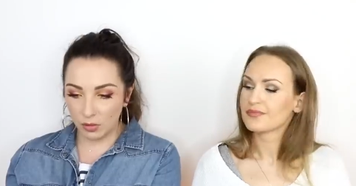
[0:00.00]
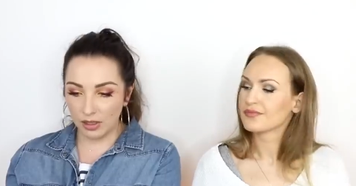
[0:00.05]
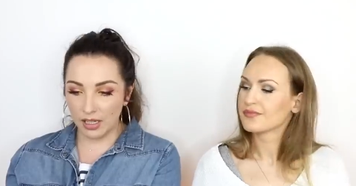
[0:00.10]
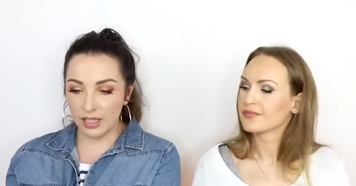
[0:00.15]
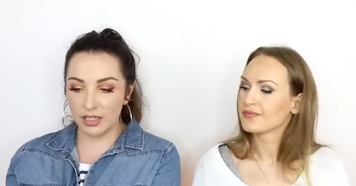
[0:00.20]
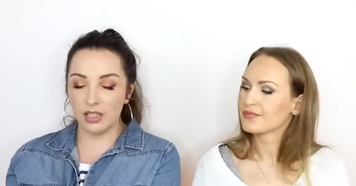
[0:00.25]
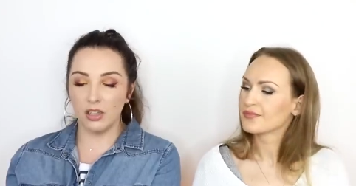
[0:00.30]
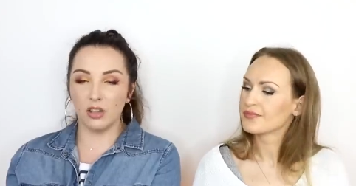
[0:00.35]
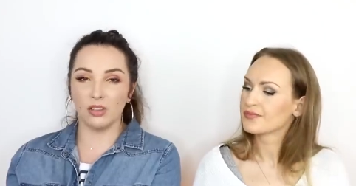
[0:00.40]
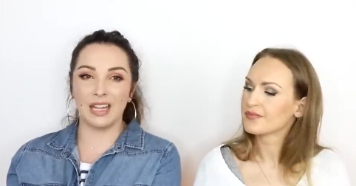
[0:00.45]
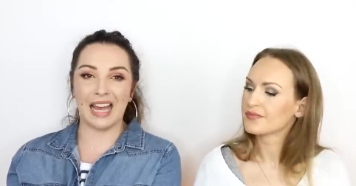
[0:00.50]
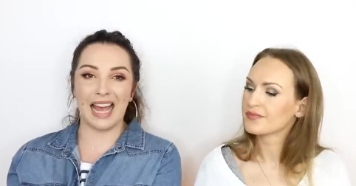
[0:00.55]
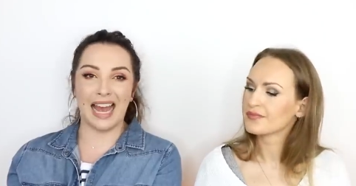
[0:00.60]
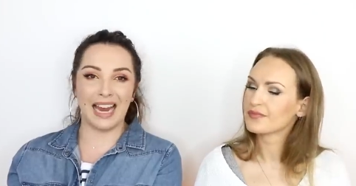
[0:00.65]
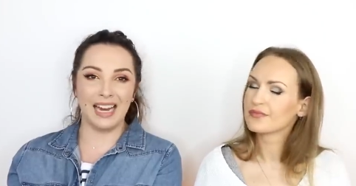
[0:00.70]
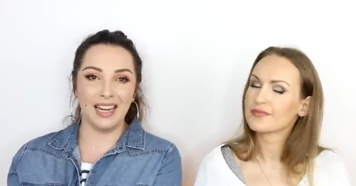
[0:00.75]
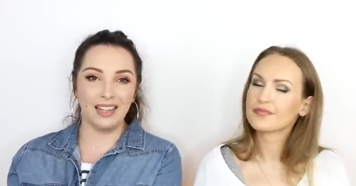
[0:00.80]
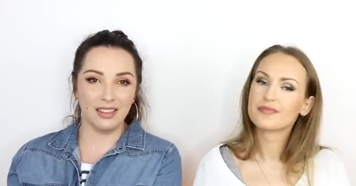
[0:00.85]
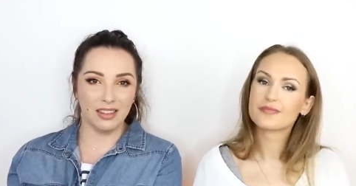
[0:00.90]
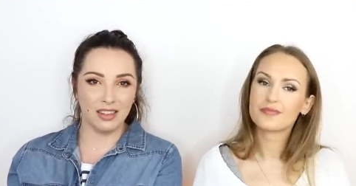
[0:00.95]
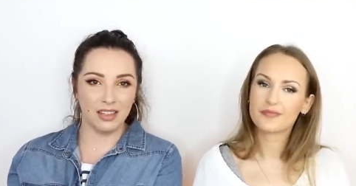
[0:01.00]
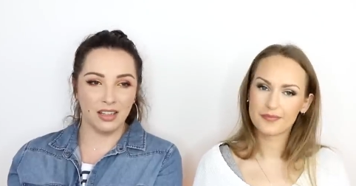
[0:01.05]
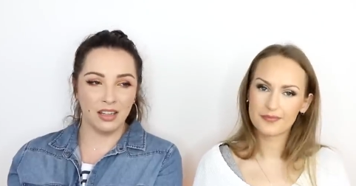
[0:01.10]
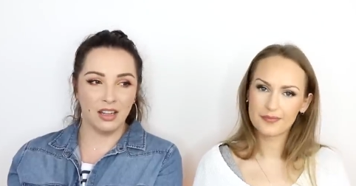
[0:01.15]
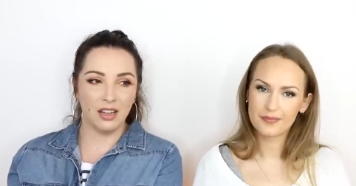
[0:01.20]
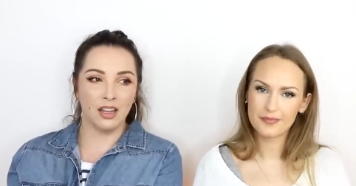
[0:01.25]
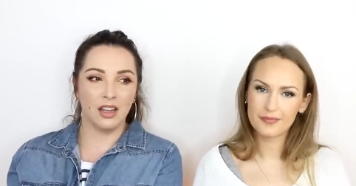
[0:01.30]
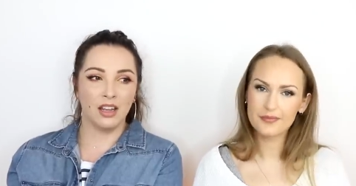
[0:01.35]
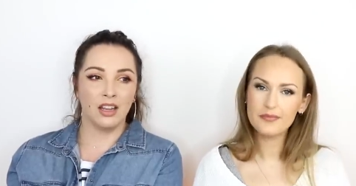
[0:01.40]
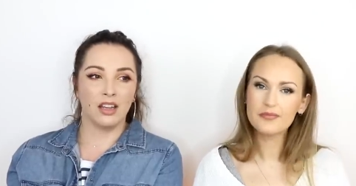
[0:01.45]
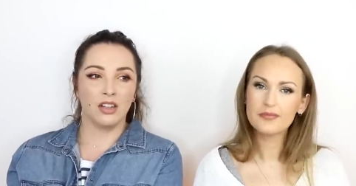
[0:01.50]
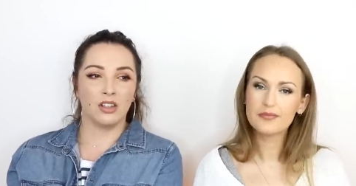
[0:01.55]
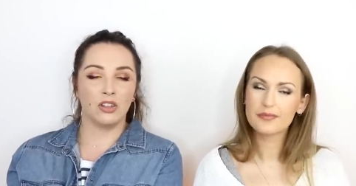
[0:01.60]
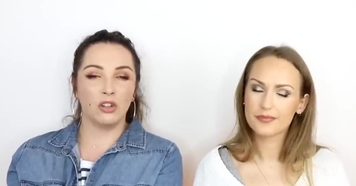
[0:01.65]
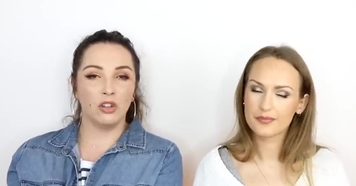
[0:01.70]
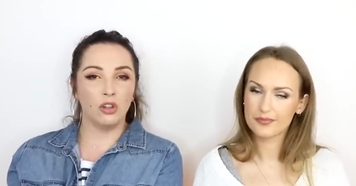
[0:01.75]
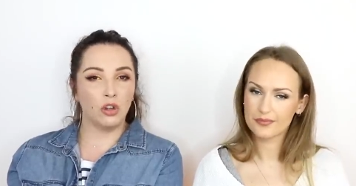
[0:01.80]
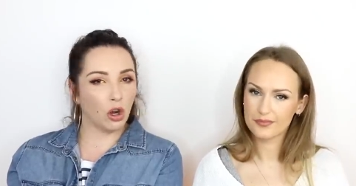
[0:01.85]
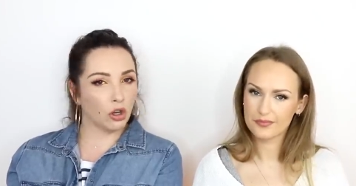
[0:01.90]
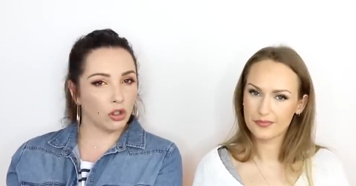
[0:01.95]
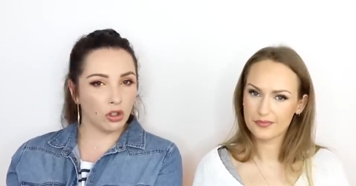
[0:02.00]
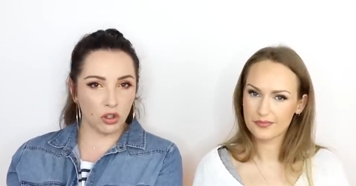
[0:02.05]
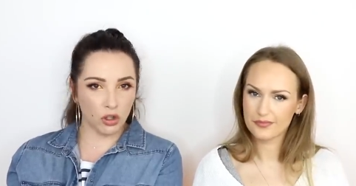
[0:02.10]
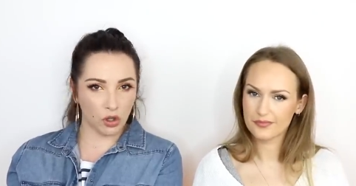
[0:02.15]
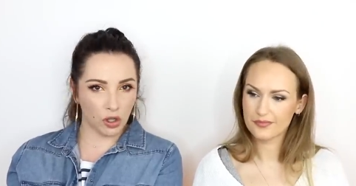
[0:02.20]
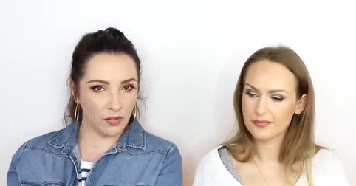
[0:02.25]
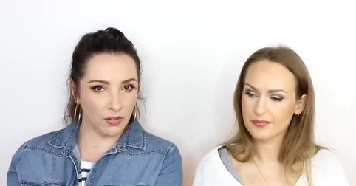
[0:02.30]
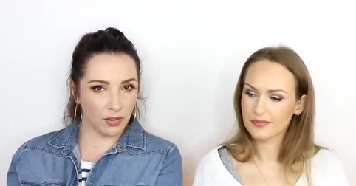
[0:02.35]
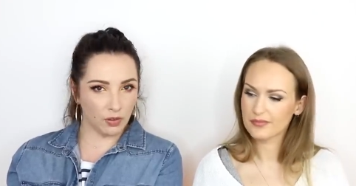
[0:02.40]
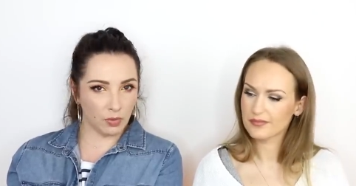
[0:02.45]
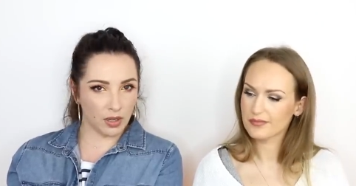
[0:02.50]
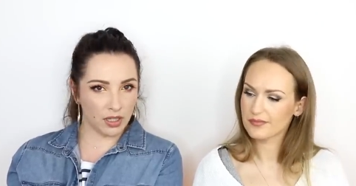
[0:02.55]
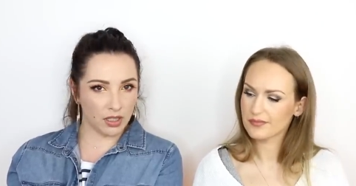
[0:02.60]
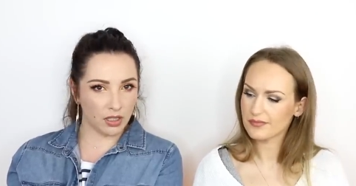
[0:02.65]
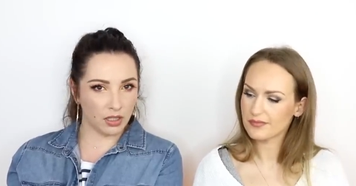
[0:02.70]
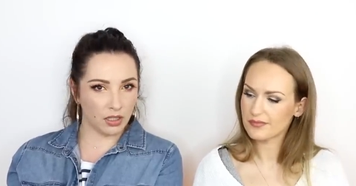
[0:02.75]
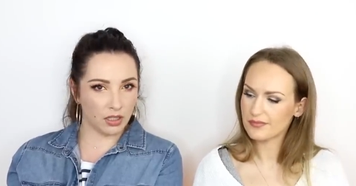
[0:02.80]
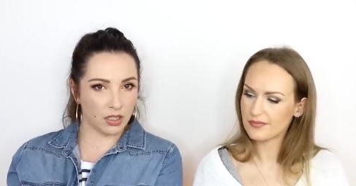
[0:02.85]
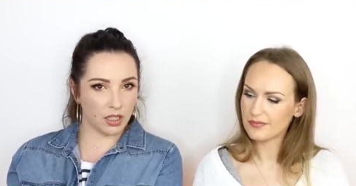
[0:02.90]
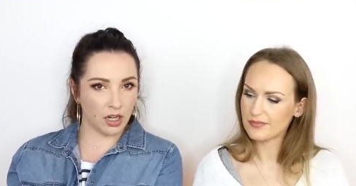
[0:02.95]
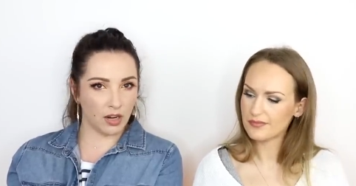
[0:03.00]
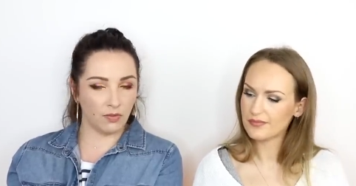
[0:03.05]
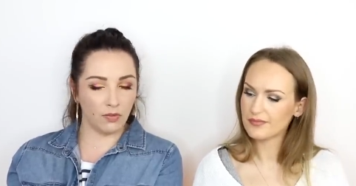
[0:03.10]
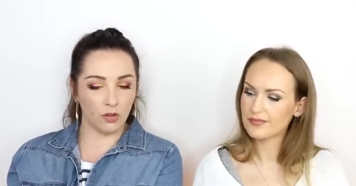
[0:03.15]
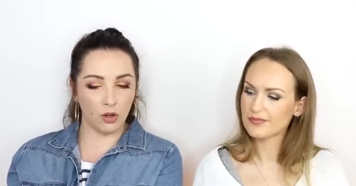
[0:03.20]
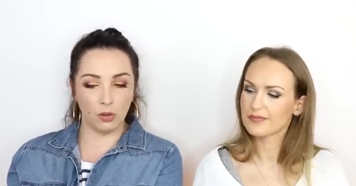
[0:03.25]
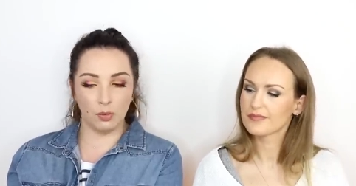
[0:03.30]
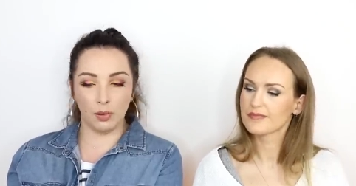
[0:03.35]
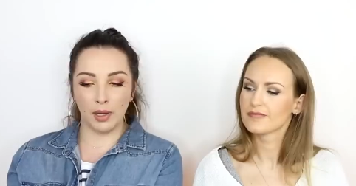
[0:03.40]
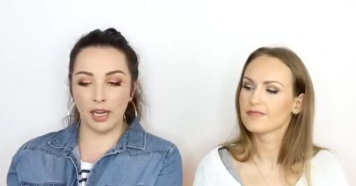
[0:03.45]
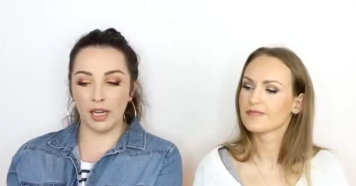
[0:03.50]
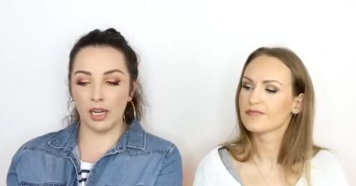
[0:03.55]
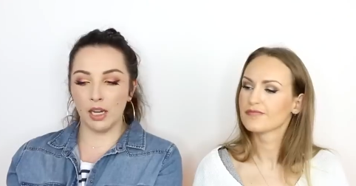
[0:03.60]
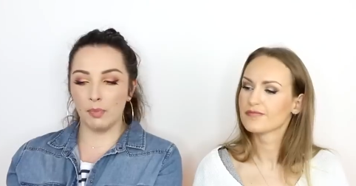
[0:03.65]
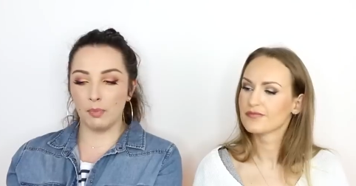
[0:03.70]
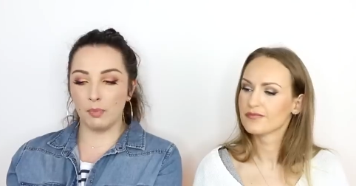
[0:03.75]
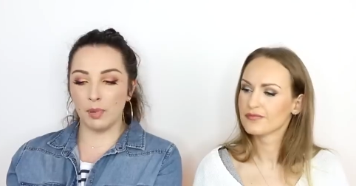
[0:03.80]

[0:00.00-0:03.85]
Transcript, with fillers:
Speaker 1: releasing on the 8th. Mm-hmm. Not sure if the rest of the stuff will be,